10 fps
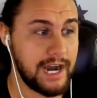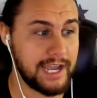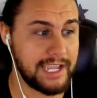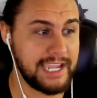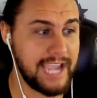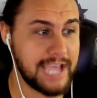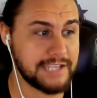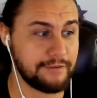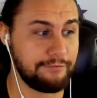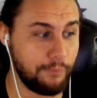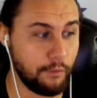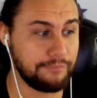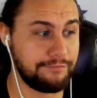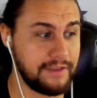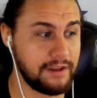He has
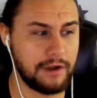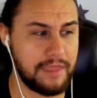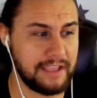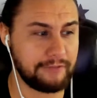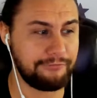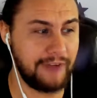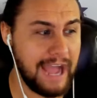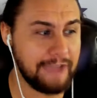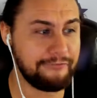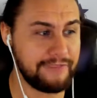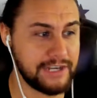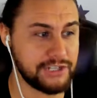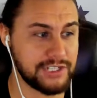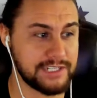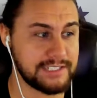5
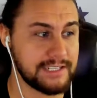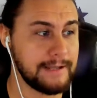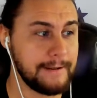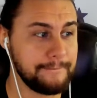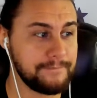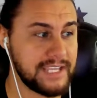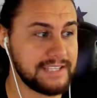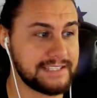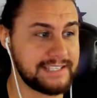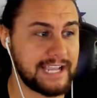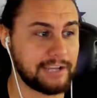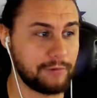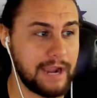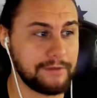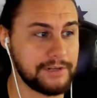finishes in the second
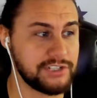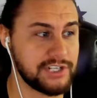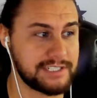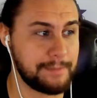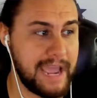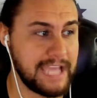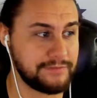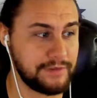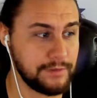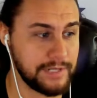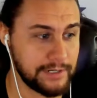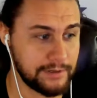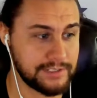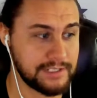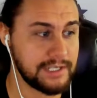round in just the past few
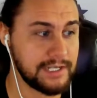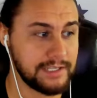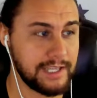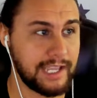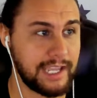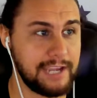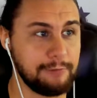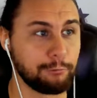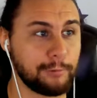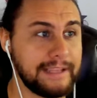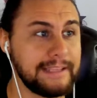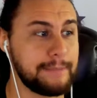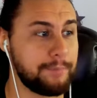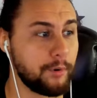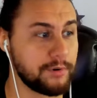years. Like, he
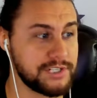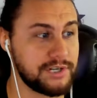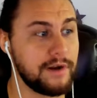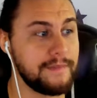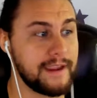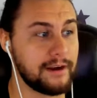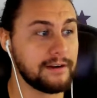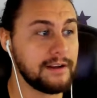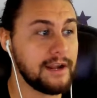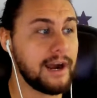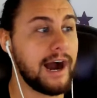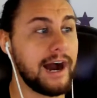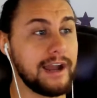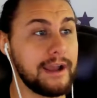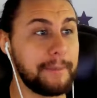really pours it on there.
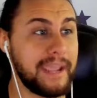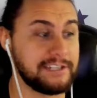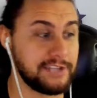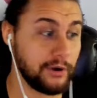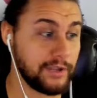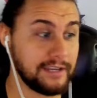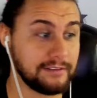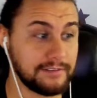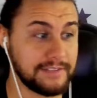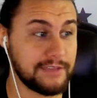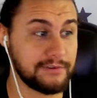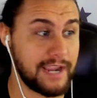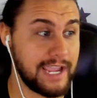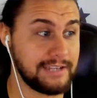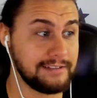Pantoja, on the other
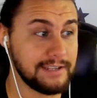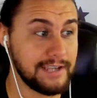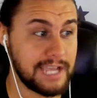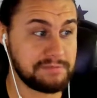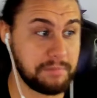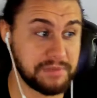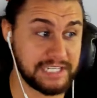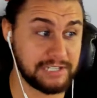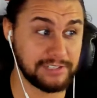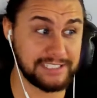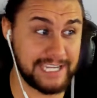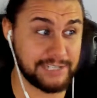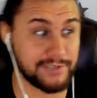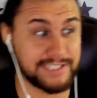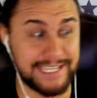hand, has been particularly
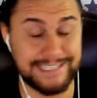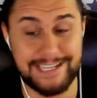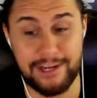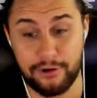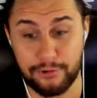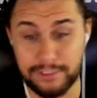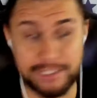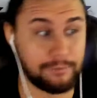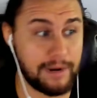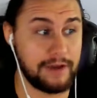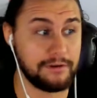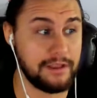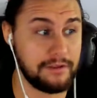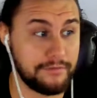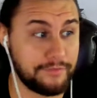dangerous in the early round,
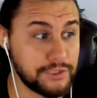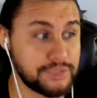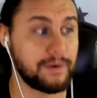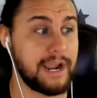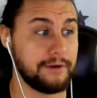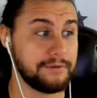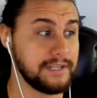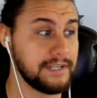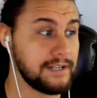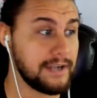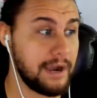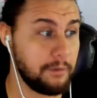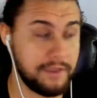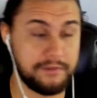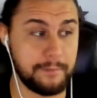like the first round,
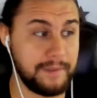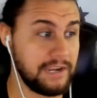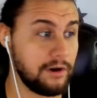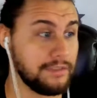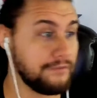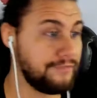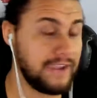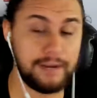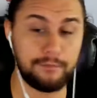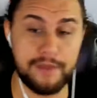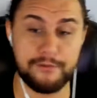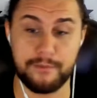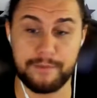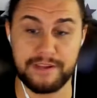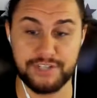whether it be on the feet, whether
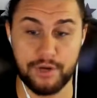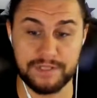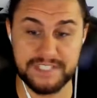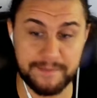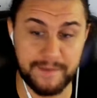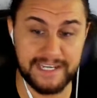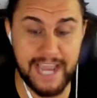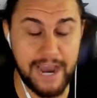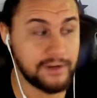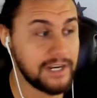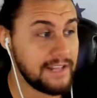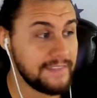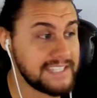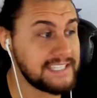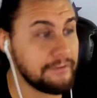it be choking somebody out.
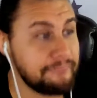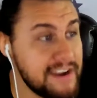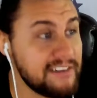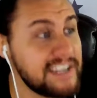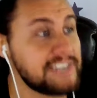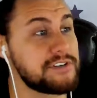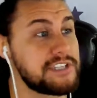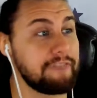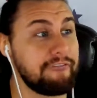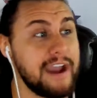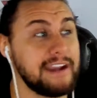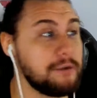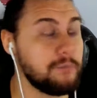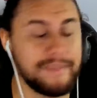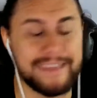This is a very interesting fight
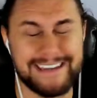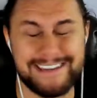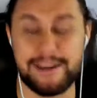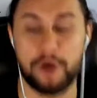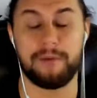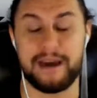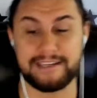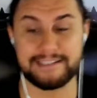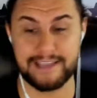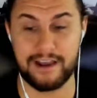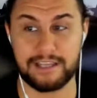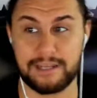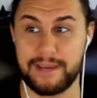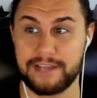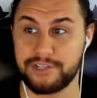and one that nobody is talking
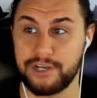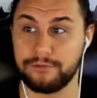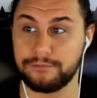about, Joe.